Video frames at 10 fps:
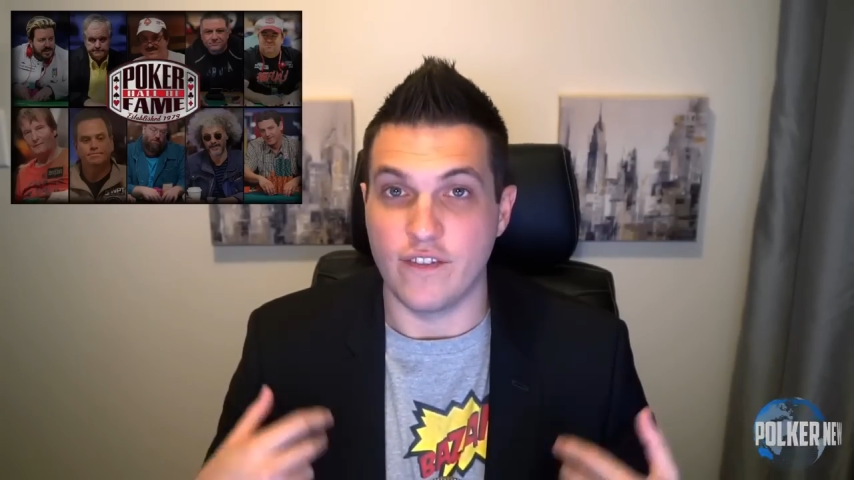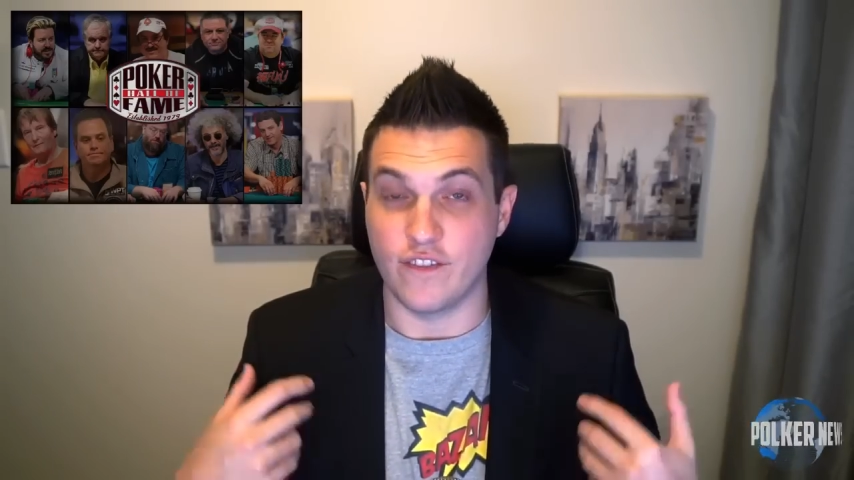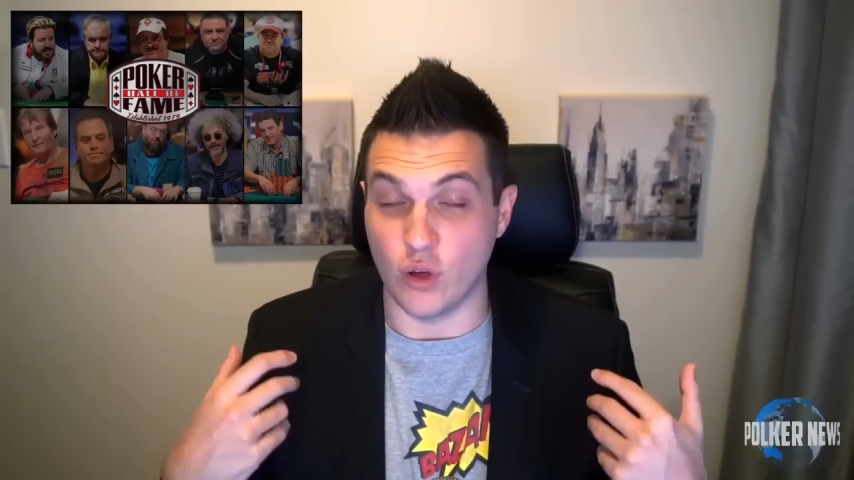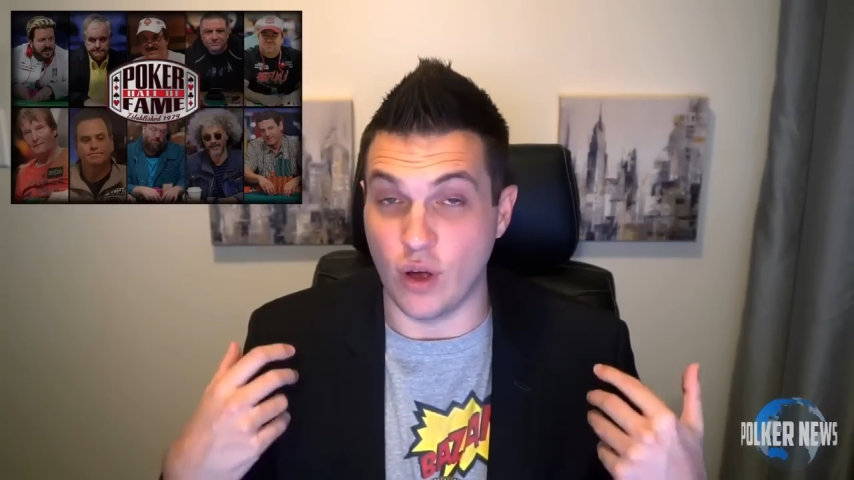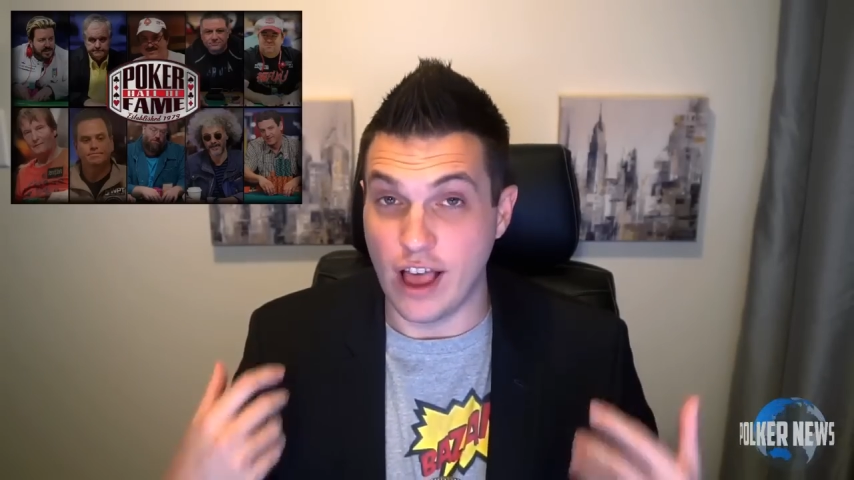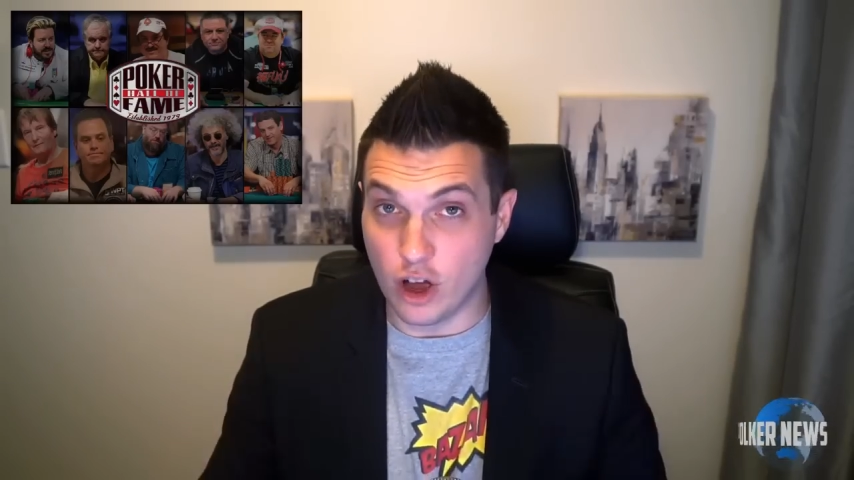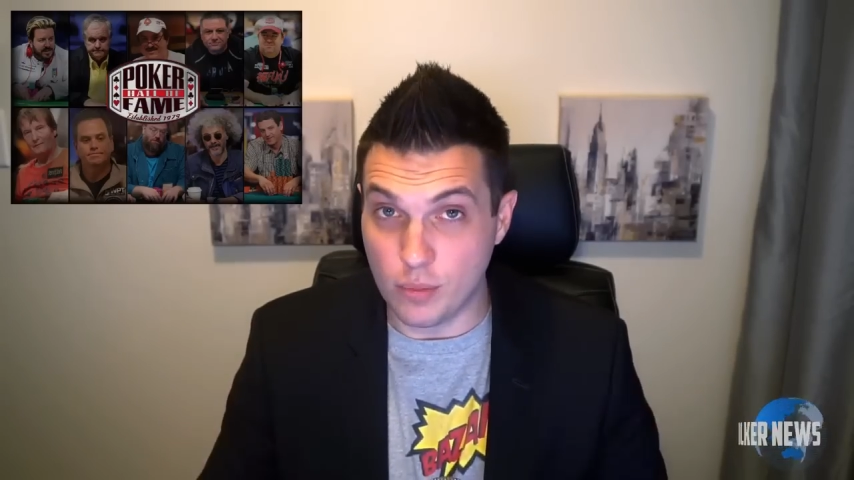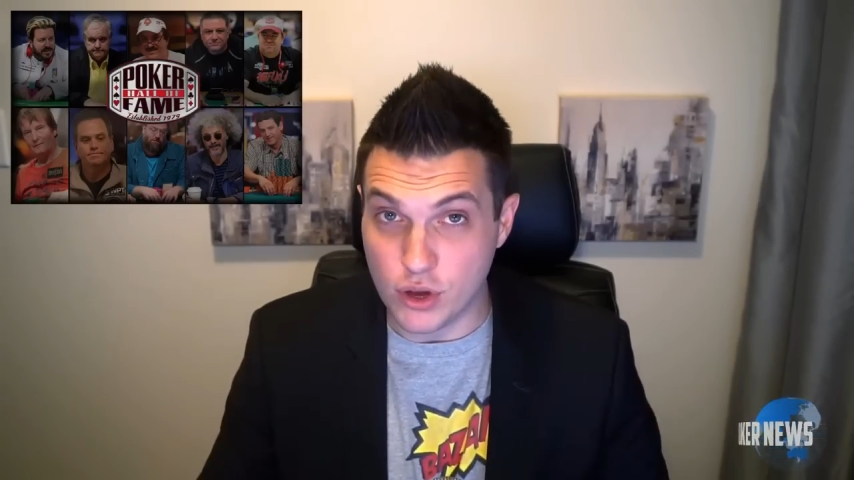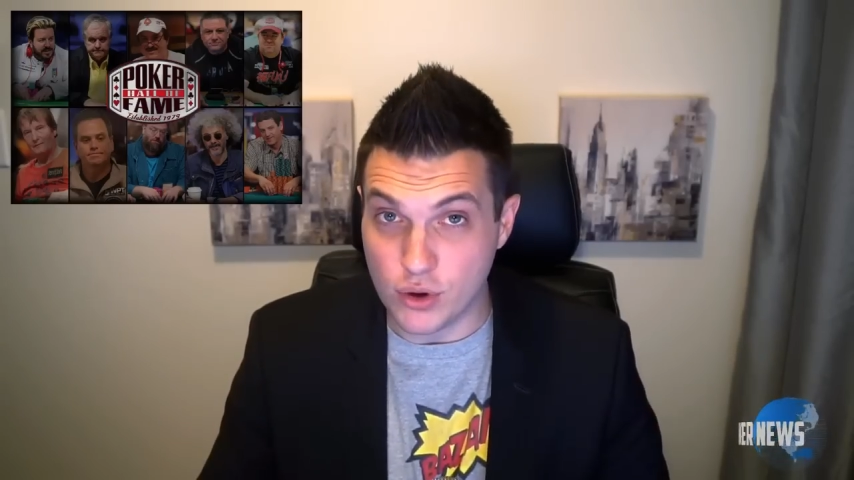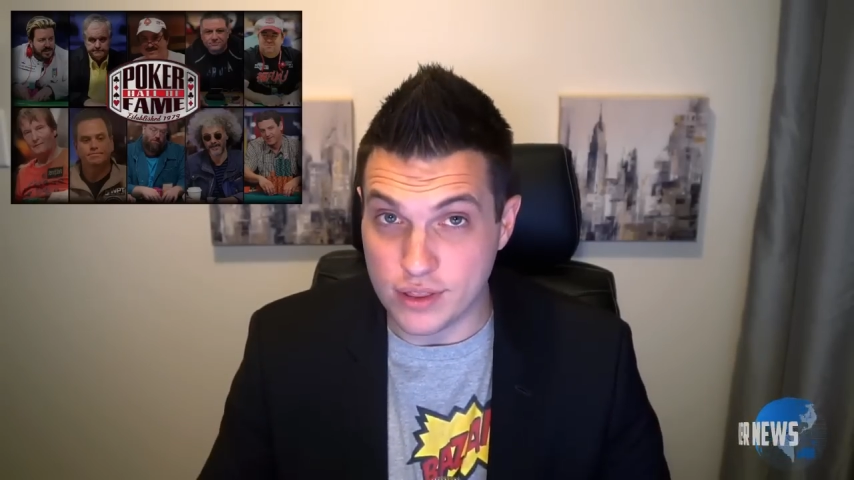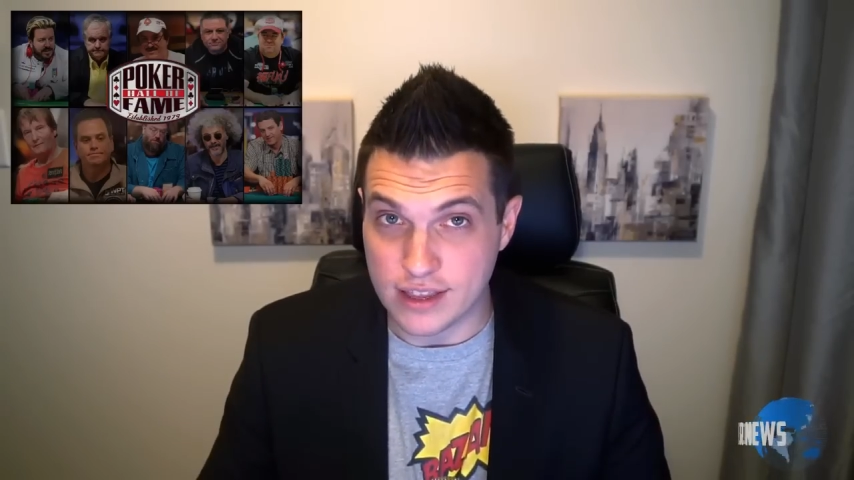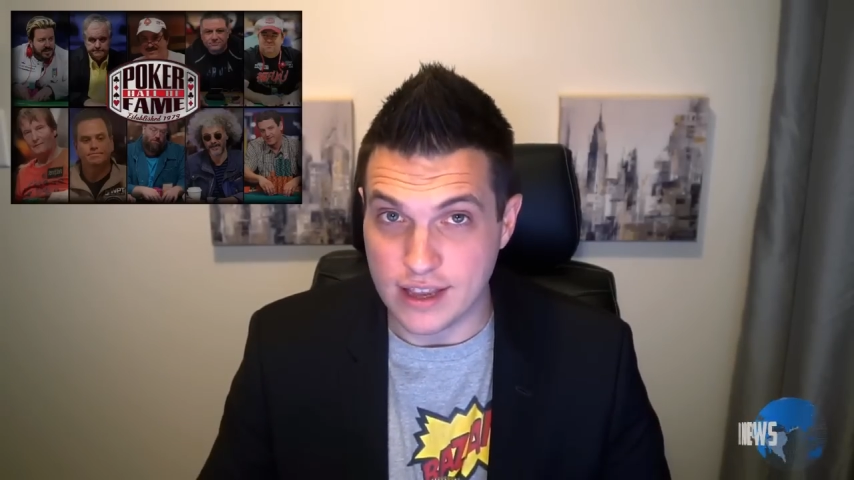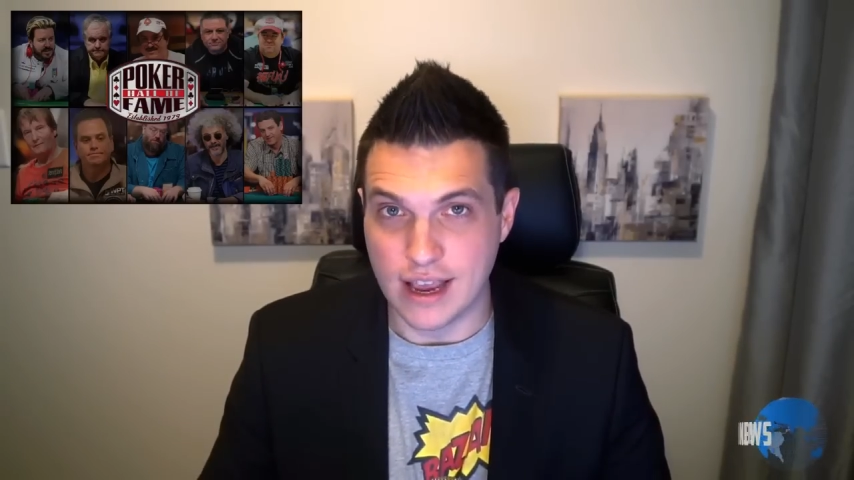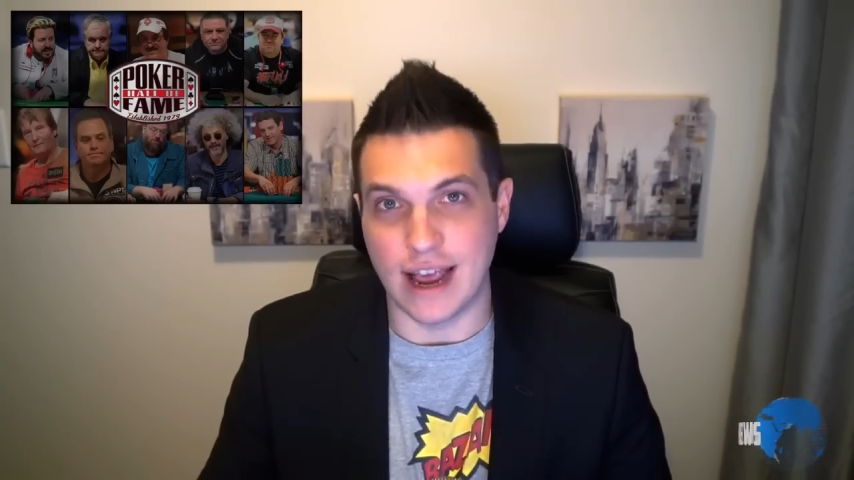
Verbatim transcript: Phil Hellmuth,